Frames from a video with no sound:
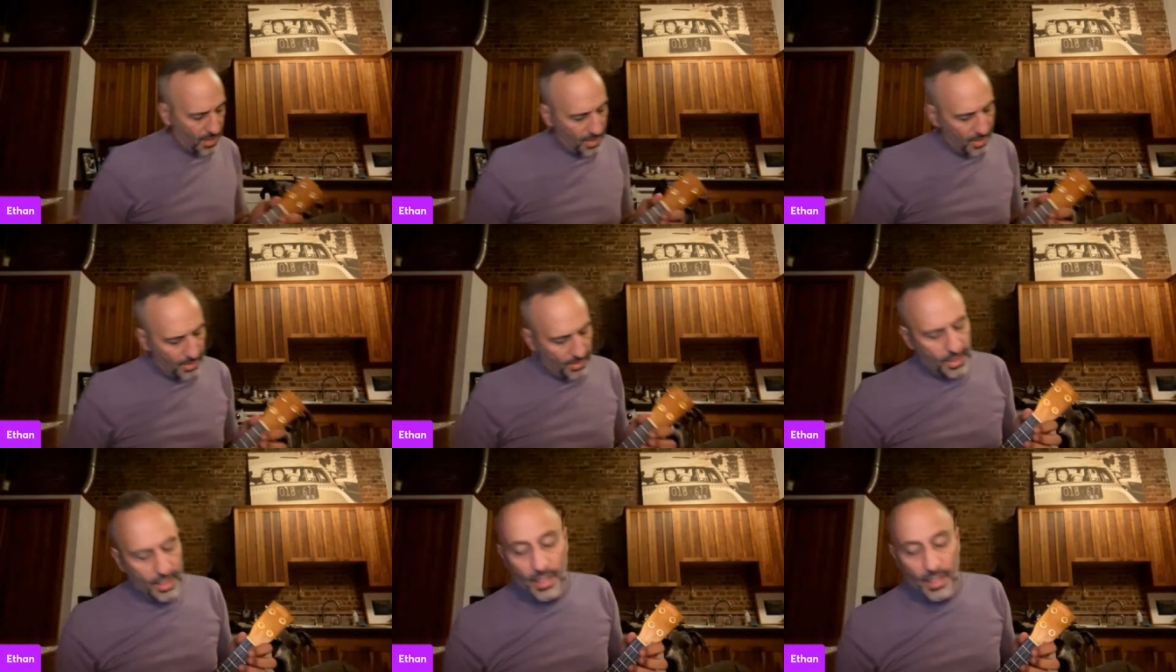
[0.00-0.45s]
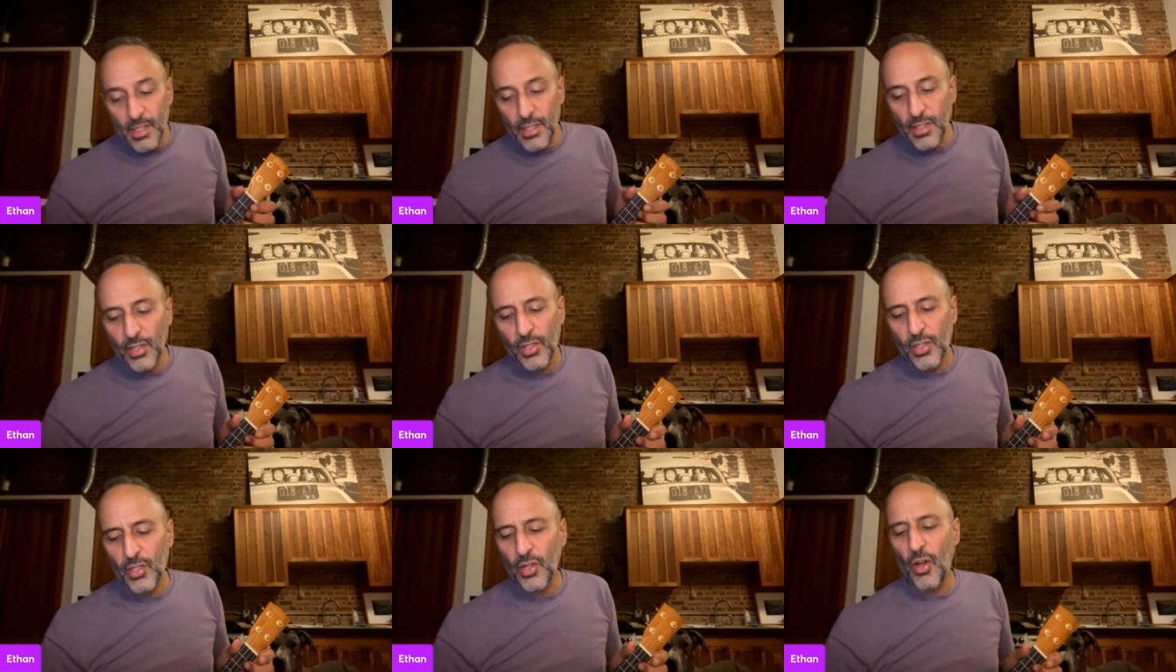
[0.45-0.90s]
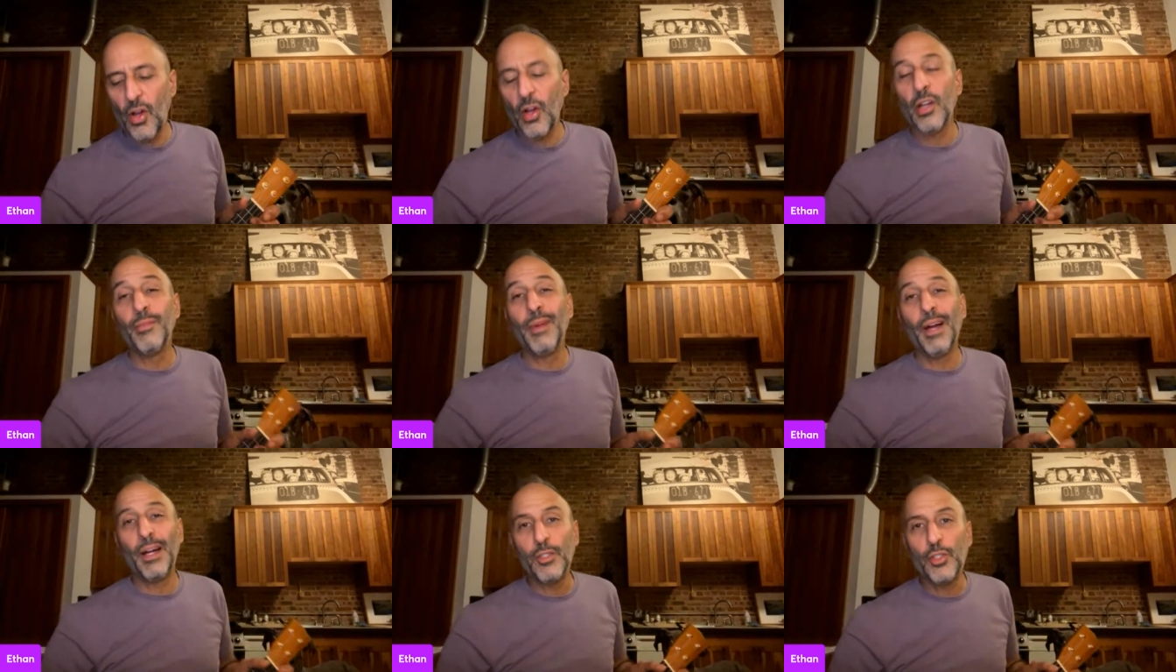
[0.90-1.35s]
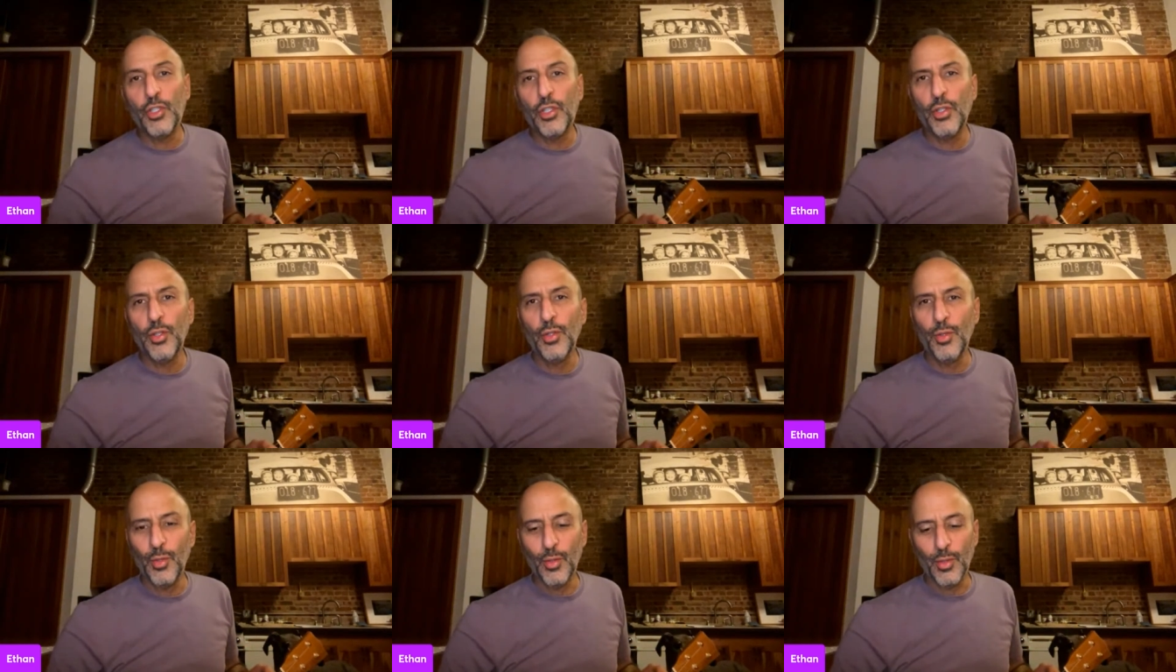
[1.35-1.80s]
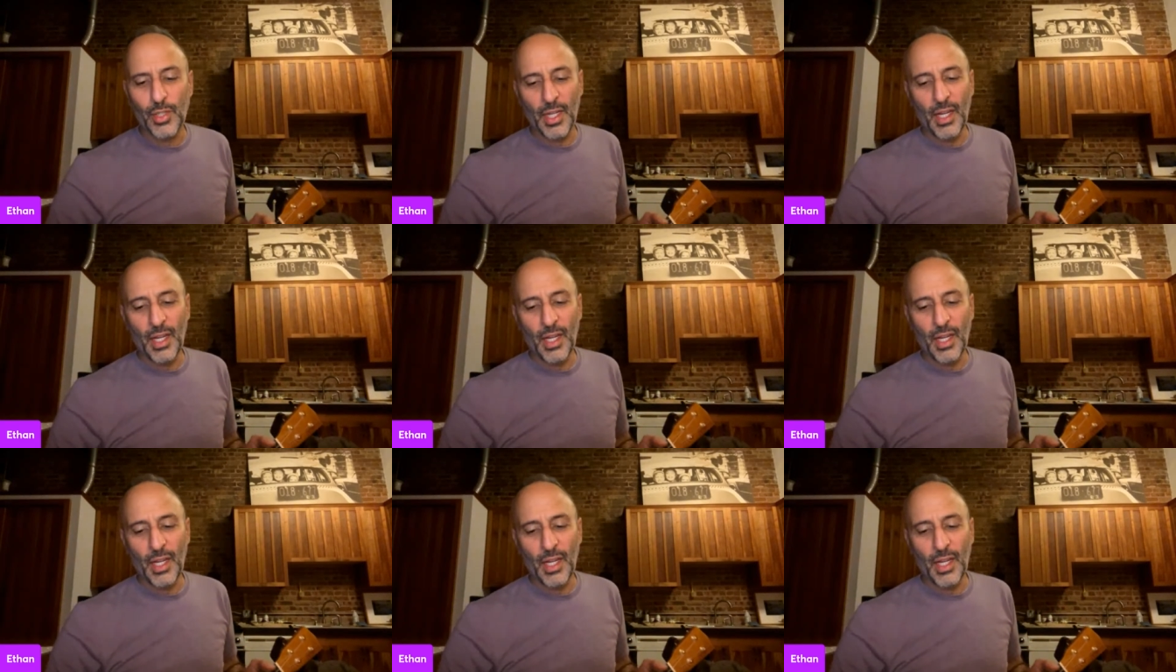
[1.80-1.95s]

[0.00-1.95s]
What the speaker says: So this is a song about shoes.